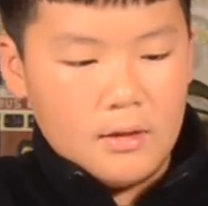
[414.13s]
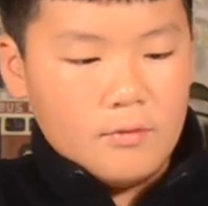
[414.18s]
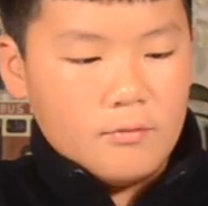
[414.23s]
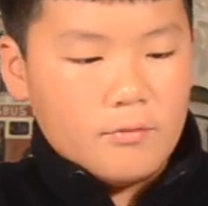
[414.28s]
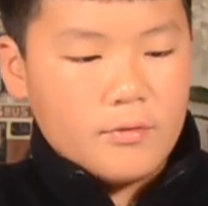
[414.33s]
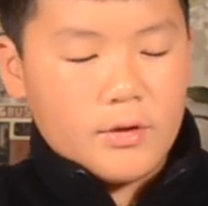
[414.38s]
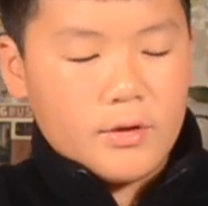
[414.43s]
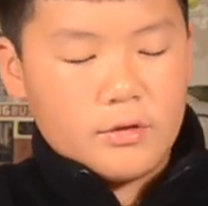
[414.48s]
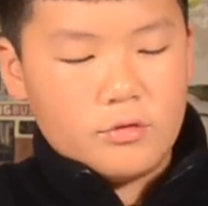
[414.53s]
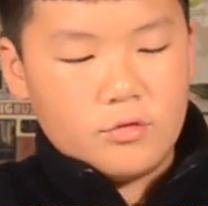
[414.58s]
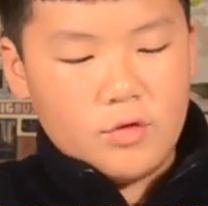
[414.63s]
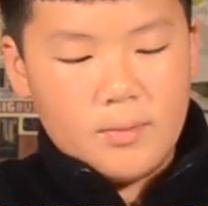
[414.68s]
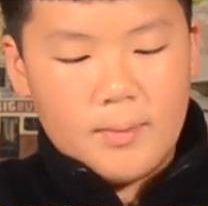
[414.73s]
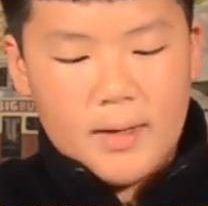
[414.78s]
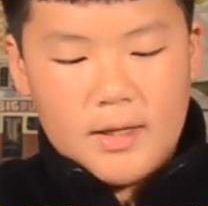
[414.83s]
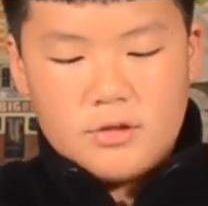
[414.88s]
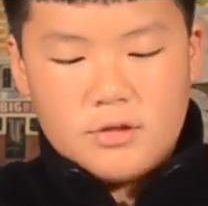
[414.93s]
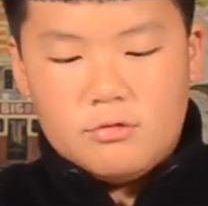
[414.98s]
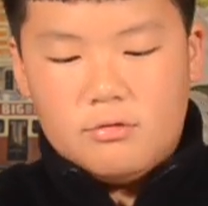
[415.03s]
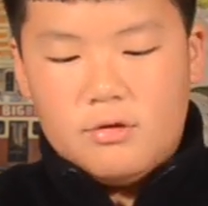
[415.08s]
For the
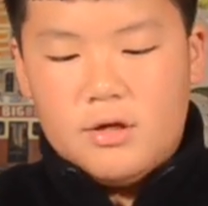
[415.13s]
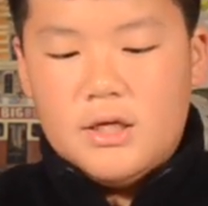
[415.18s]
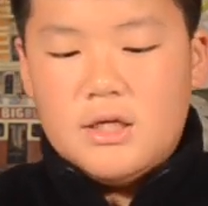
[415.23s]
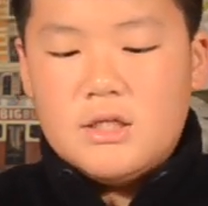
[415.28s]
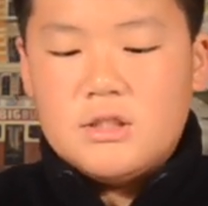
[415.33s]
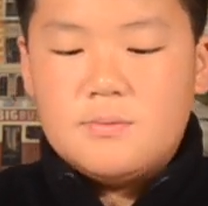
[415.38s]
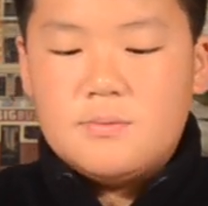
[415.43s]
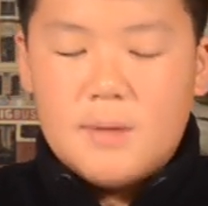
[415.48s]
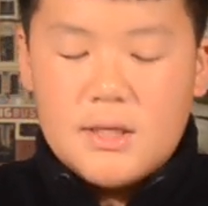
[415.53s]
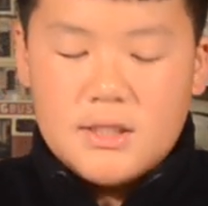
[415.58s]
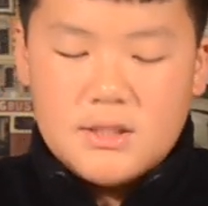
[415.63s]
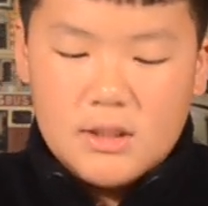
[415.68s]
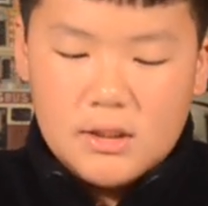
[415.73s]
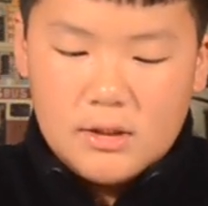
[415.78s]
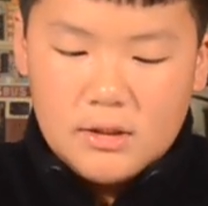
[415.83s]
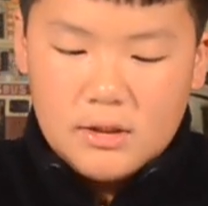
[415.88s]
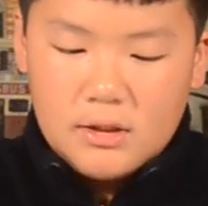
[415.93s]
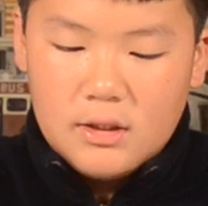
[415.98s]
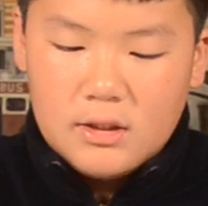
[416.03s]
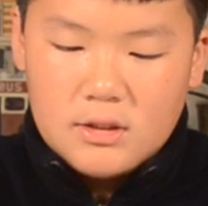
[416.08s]
3x3, it's
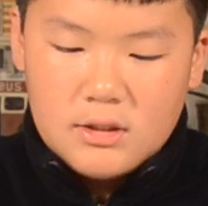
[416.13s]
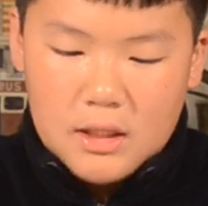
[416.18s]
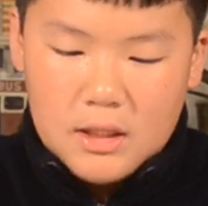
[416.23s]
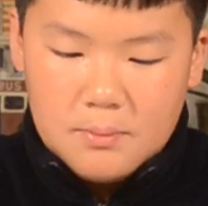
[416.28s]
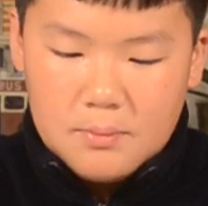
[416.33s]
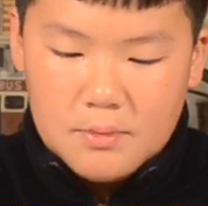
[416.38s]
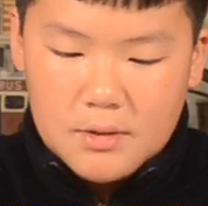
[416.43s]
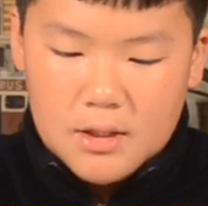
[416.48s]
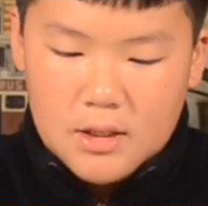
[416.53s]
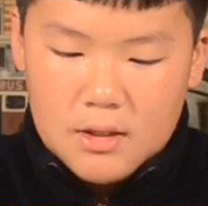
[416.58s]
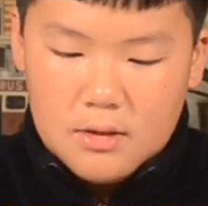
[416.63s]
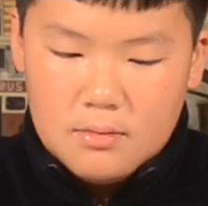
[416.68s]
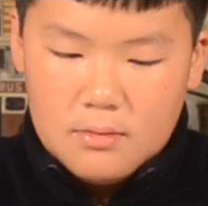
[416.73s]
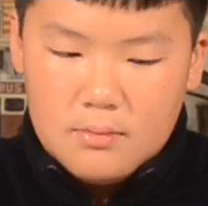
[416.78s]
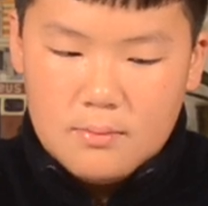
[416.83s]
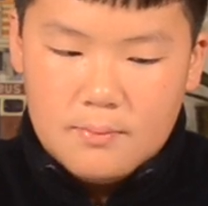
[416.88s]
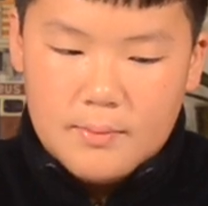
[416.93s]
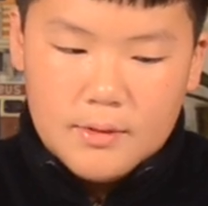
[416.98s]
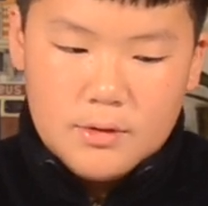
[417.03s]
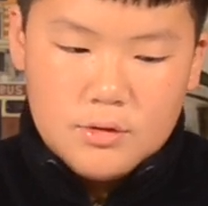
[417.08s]
basically the same thing,
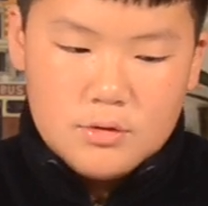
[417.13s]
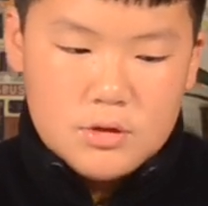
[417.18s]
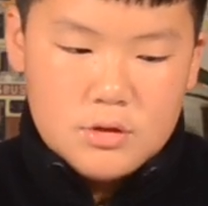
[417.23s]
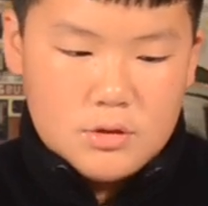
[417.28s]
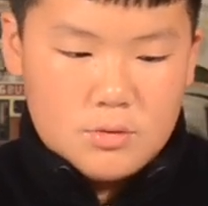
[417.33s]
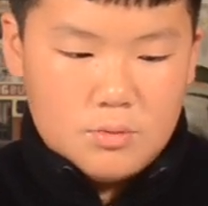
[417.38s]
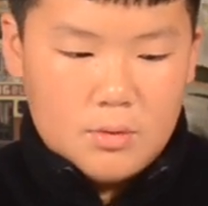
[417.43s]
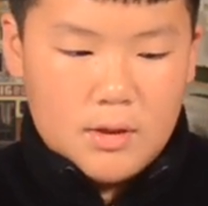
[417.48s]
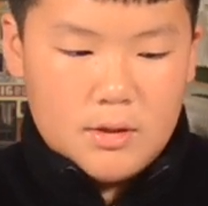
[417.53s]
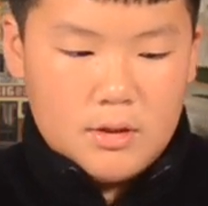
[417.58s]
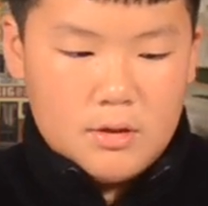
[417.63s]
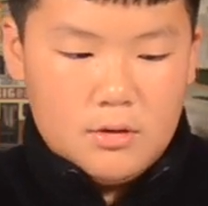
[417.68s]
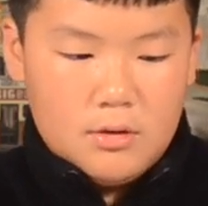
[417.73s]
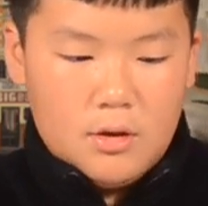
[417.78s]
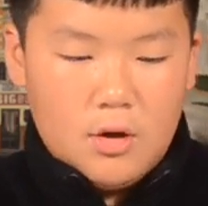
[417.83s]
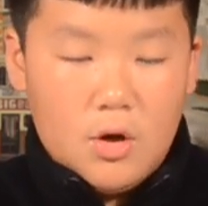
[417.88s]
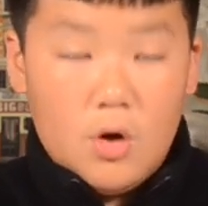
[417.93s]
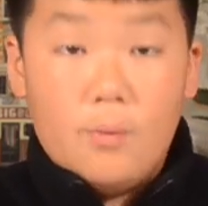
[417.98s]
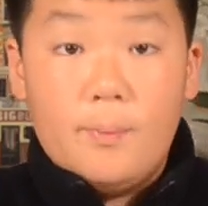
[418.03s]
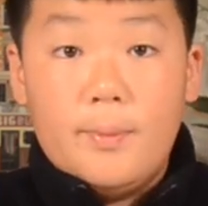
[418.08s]
but you just want to
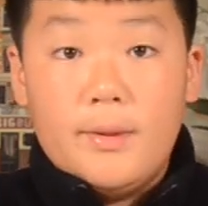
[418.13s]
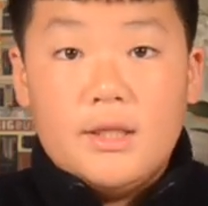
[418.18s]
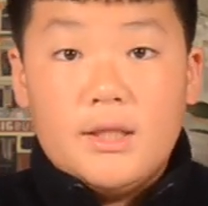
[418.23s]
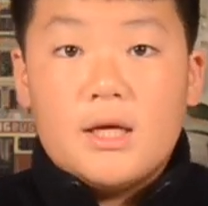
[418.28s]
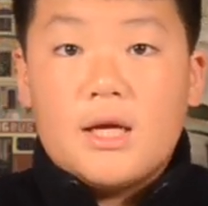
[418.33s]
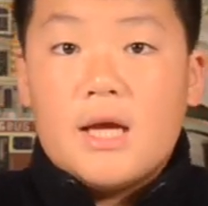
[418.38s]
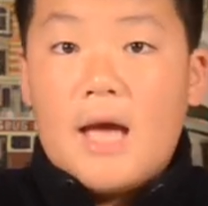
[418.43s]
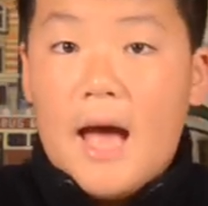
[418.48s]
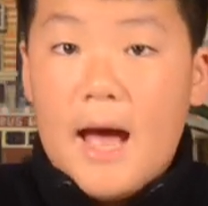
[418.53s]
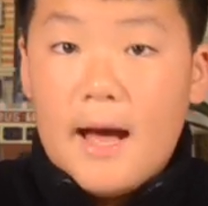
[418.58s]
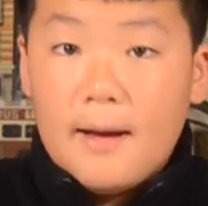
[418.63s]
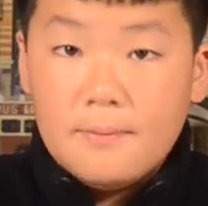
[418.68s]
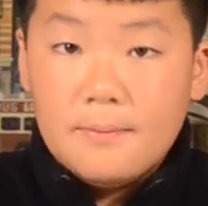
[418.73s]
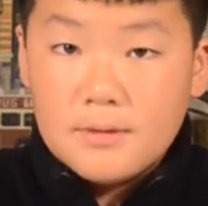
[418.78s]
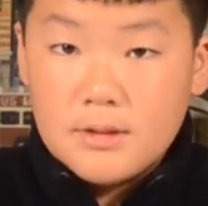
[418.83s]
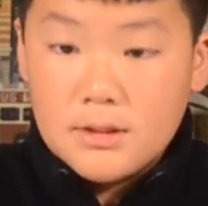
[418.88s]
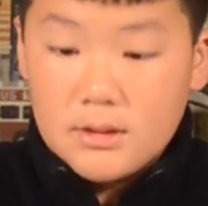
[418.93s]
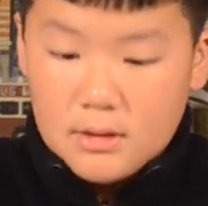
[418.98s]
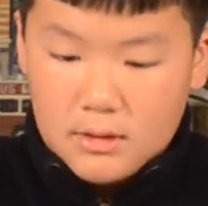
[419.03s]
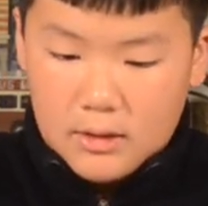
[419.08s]
open the
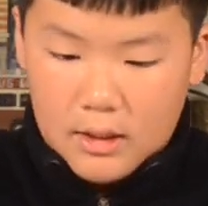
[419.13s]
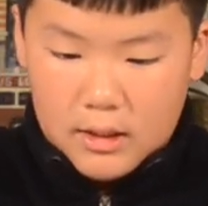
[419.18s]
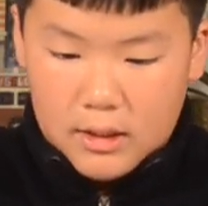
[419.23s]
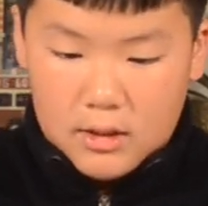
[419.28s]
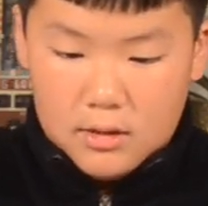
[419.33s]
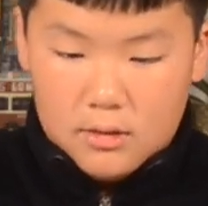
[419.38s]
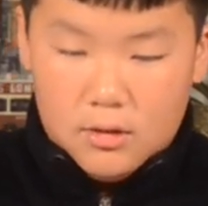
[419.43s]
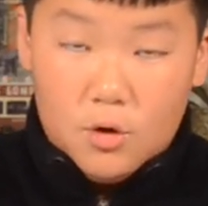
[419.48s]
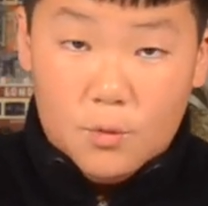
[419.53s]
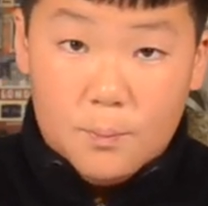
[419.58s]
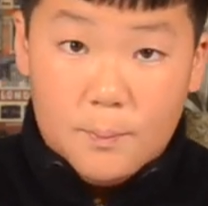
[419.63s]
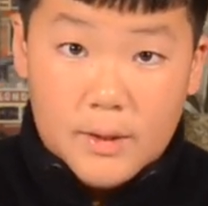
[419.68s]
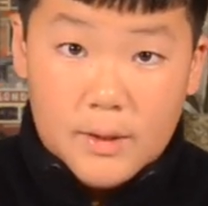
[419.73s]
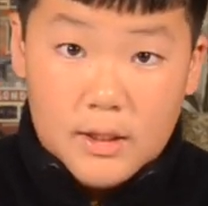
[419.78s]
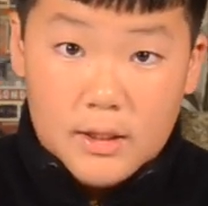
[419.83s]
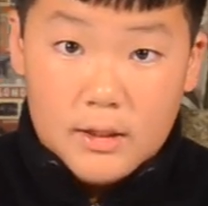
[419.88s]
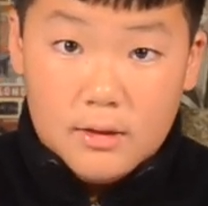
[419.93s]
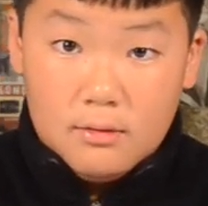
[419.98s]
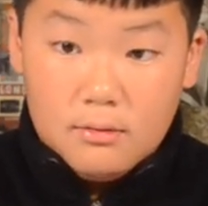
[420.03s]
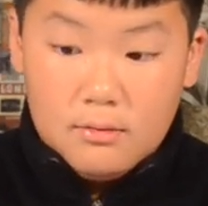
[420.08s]
caps, like open
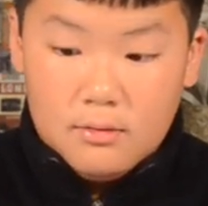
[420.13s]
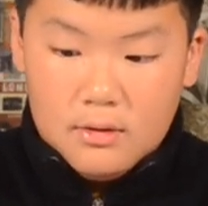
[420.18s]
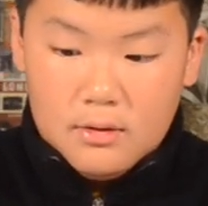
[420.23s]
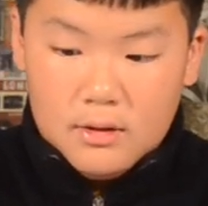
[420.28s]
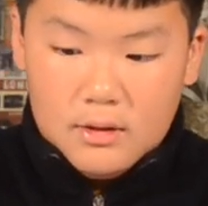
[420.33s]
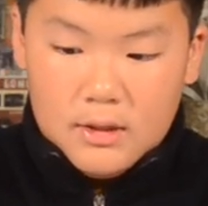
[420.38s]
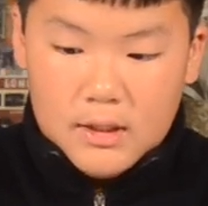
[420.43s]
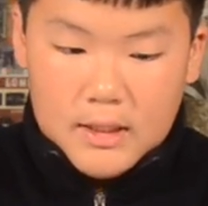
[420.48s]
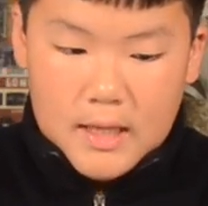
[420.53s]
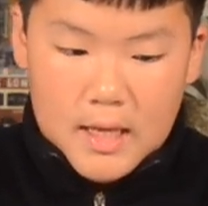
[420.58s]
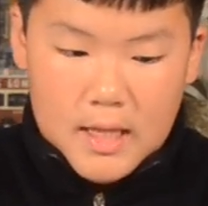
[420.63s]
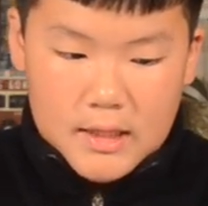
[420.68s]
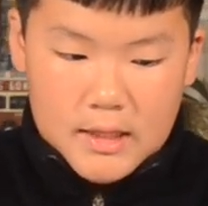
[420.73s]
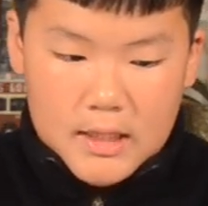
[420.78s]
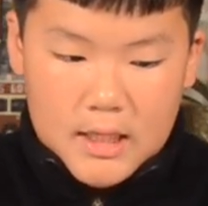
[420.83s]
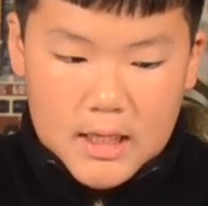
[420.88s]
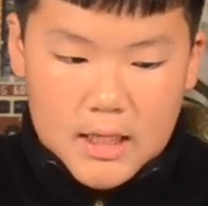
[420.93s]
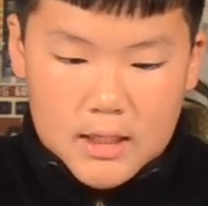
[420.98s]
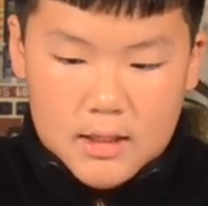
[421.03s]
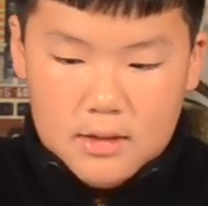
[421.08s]
it, and
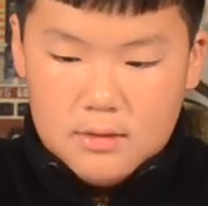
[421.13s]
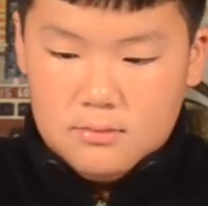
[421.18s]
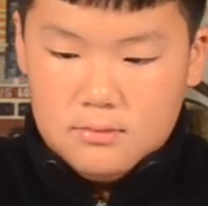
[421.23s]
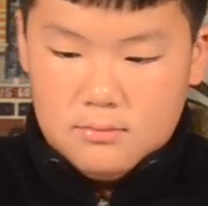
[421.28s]
then